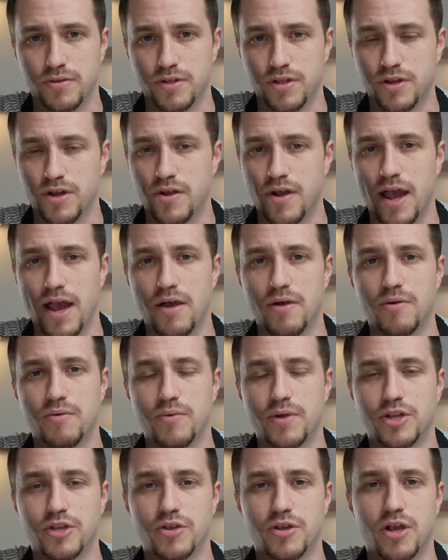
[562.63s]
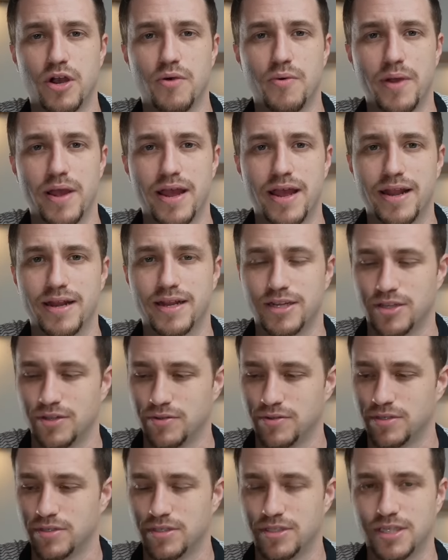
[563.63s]
You know how when you go in and
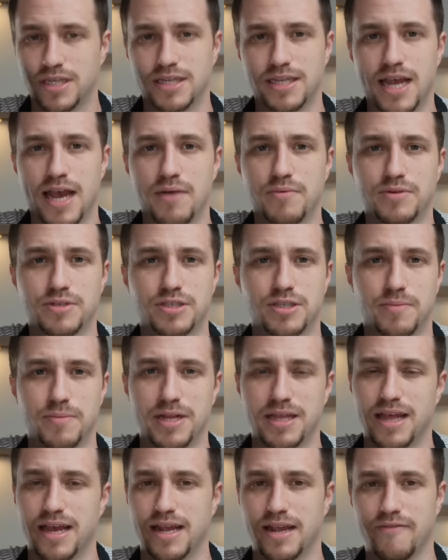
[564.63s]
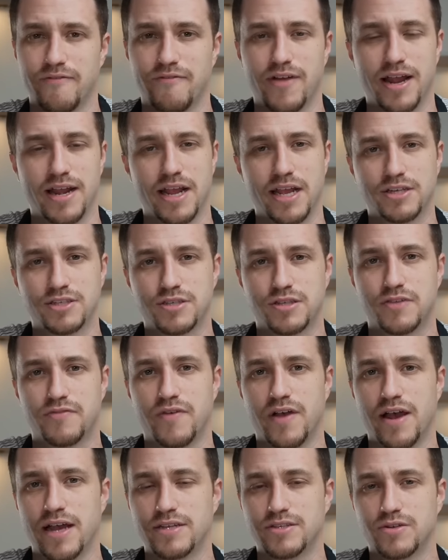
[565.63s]
you sit down with somebody like a financial
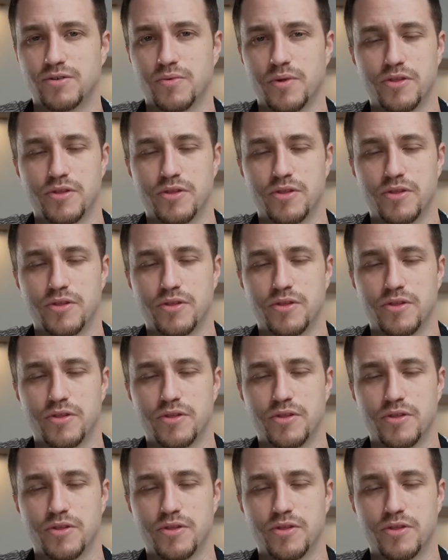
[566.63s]
advisor,